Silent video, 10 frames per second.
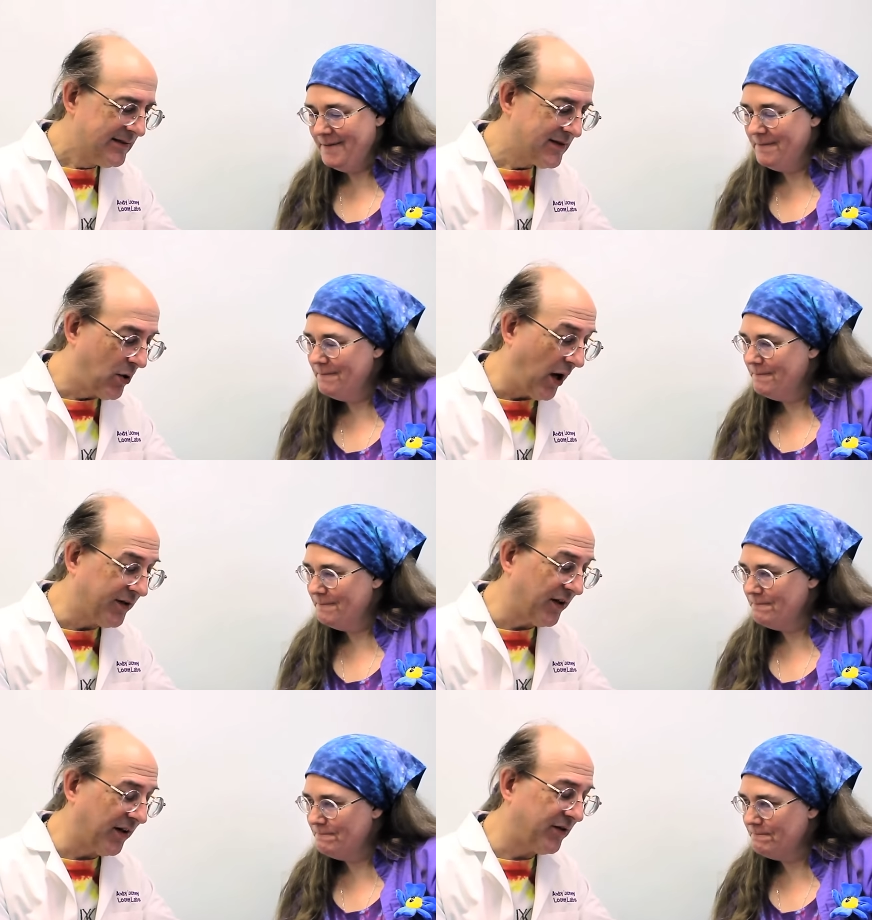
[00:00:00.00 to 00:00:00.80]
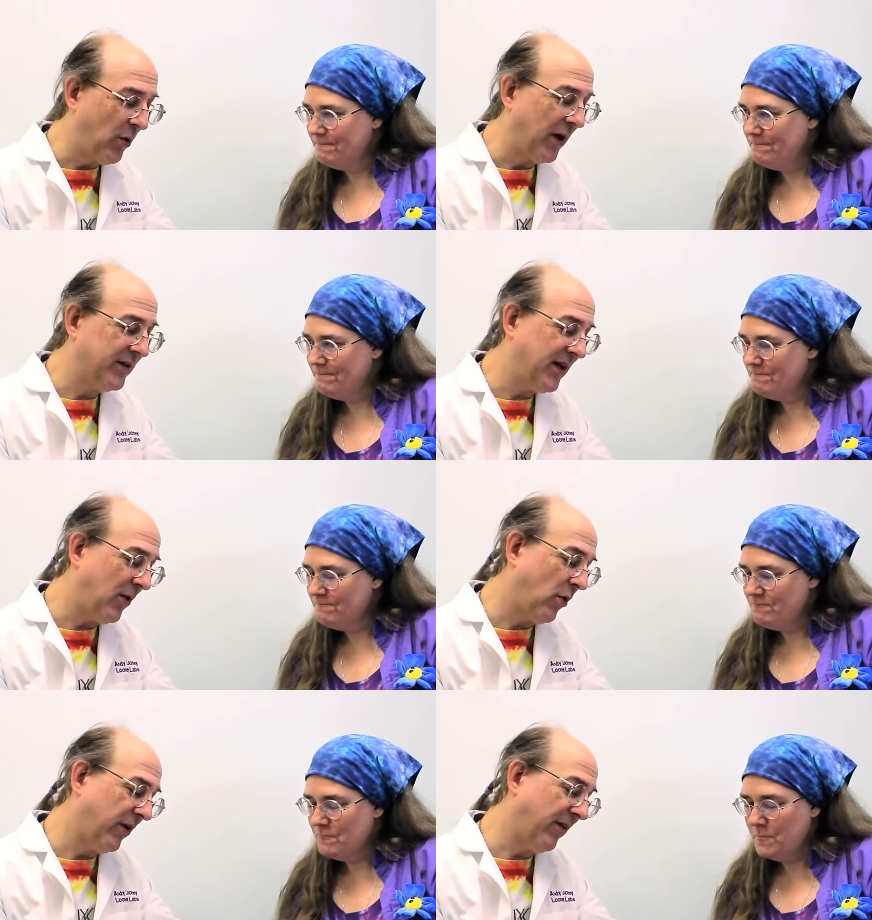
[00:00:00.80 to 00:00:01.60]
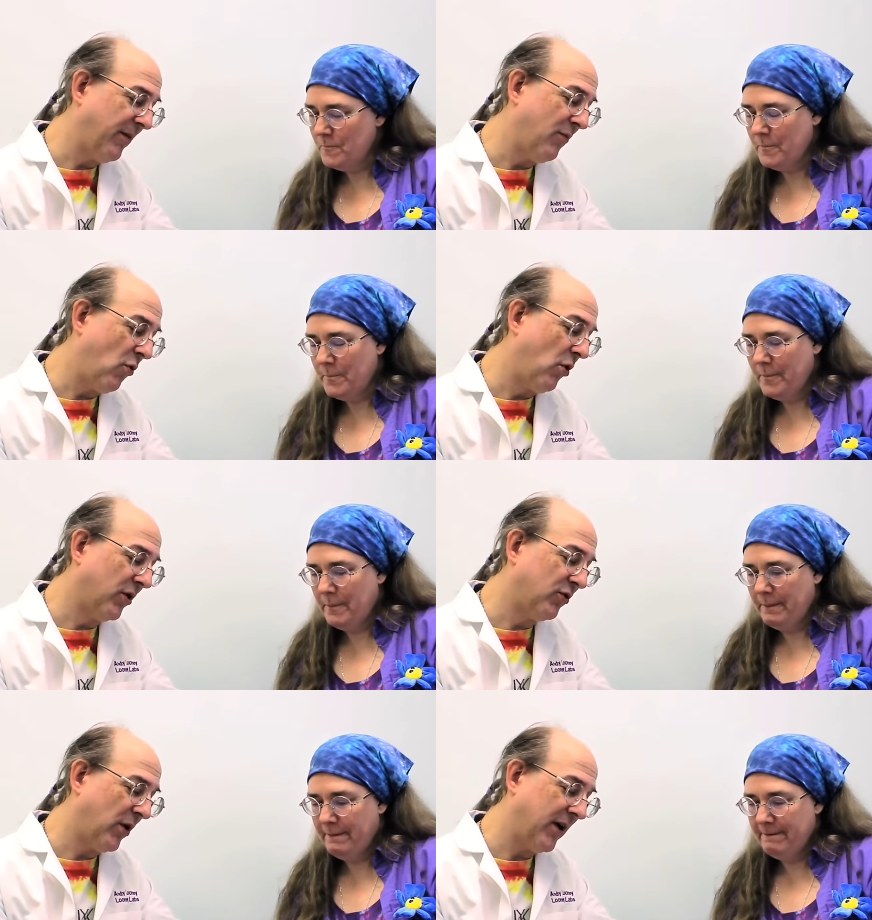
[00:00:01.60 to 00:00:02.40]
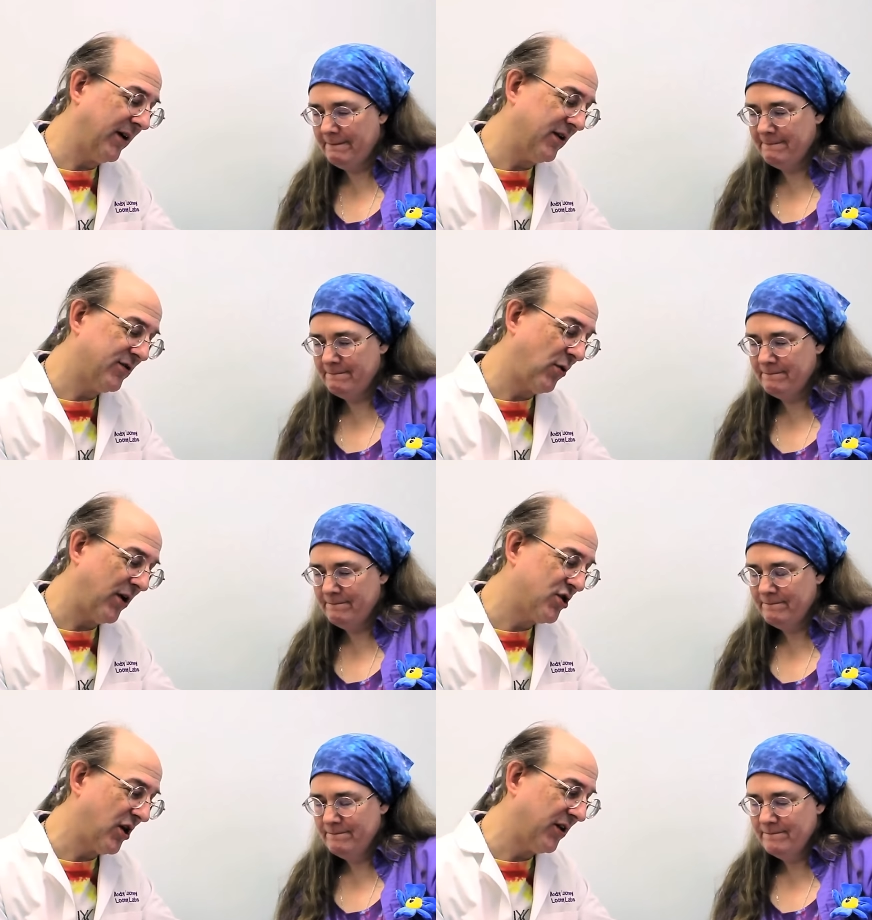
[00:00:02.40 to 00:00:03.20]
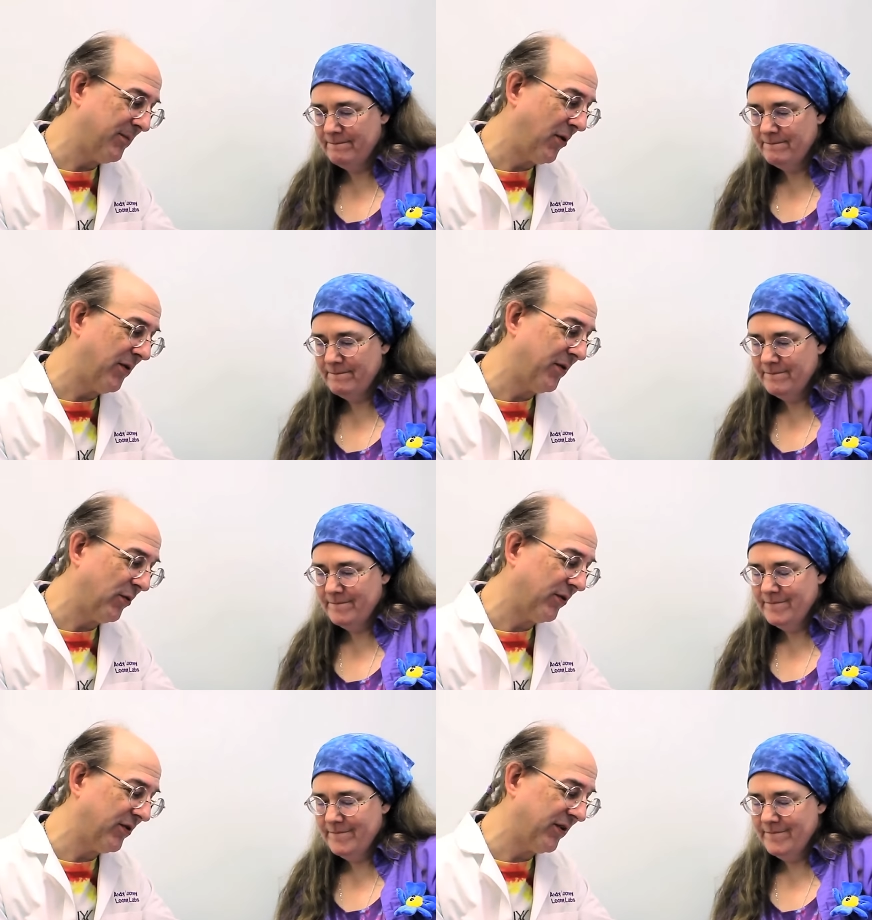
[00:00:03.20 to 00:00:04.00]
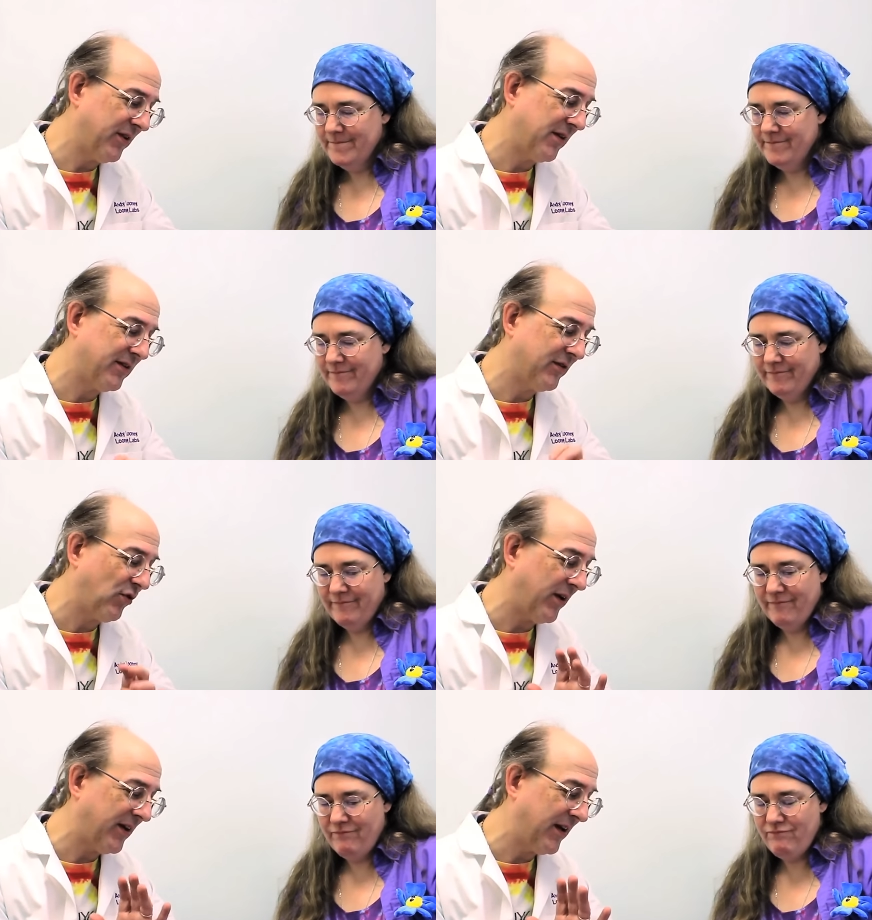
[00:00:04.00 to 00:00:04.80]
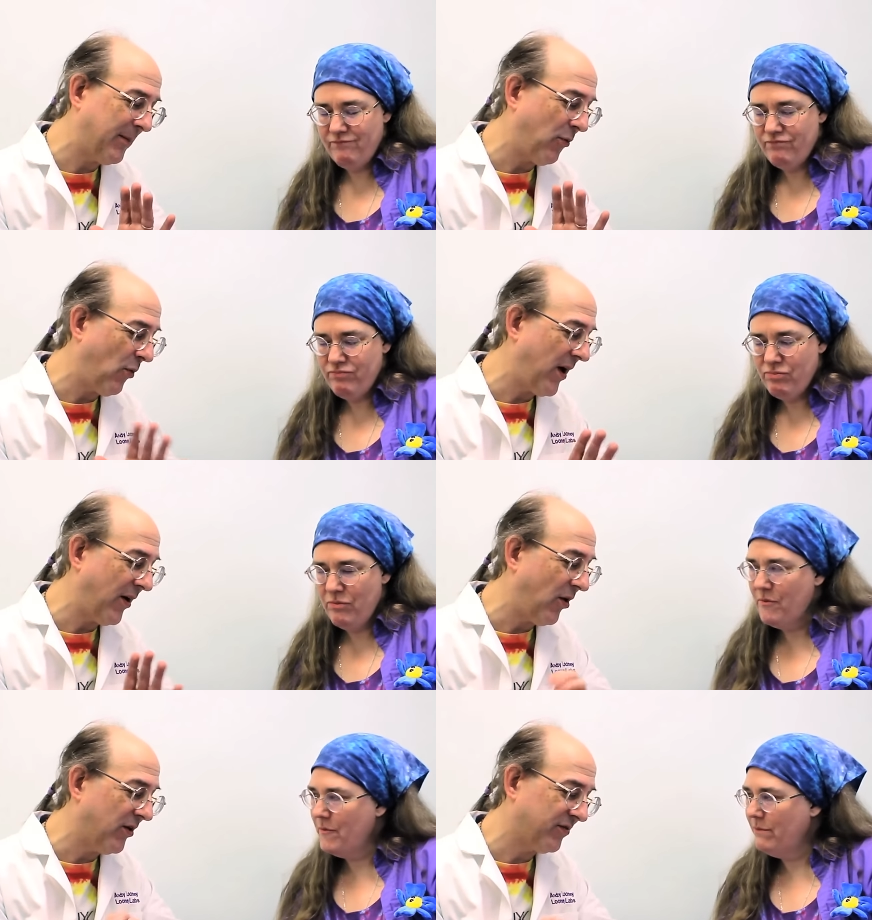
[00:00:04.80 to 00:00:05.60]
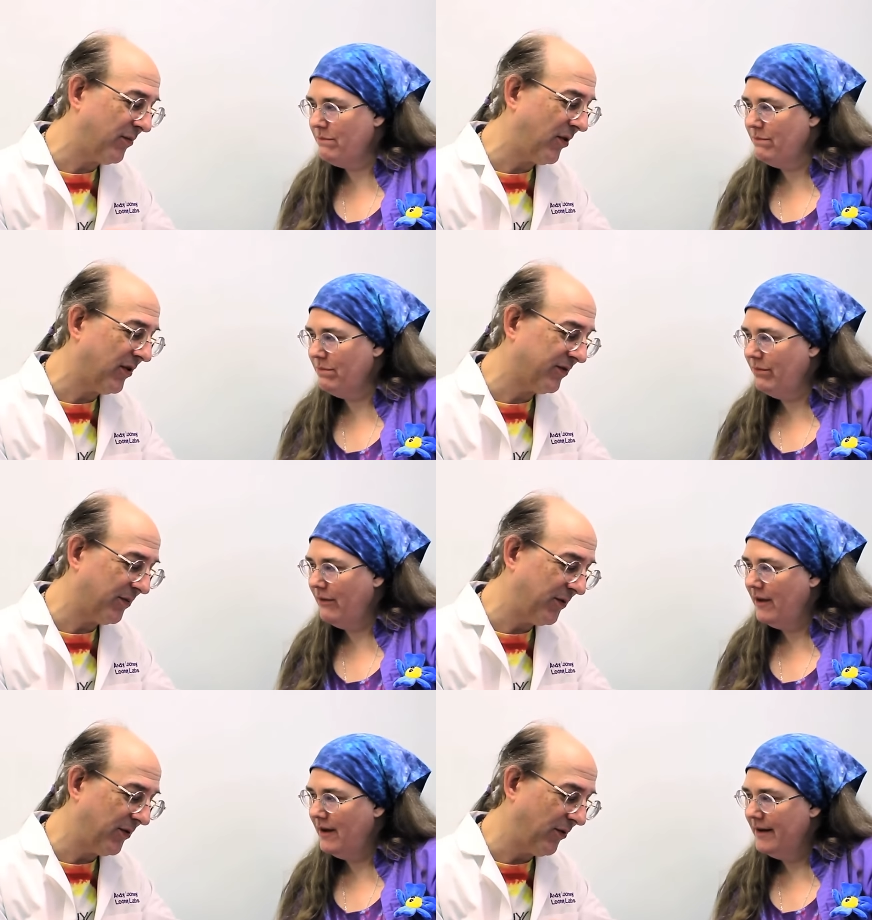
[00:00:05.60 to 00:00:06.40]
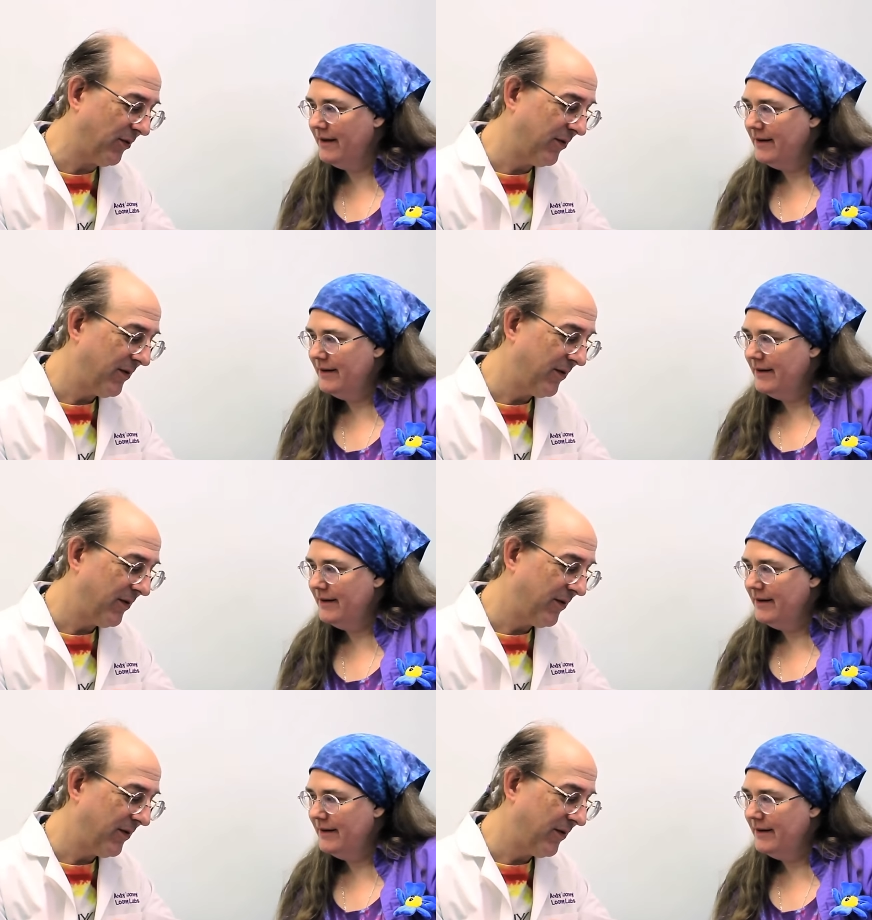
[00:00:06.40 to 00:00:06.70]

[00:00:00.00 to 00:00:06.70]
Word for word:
Speaker 1: The question is, do I take one of them, or do I shun them both in order to just try to keep away all smalls from you?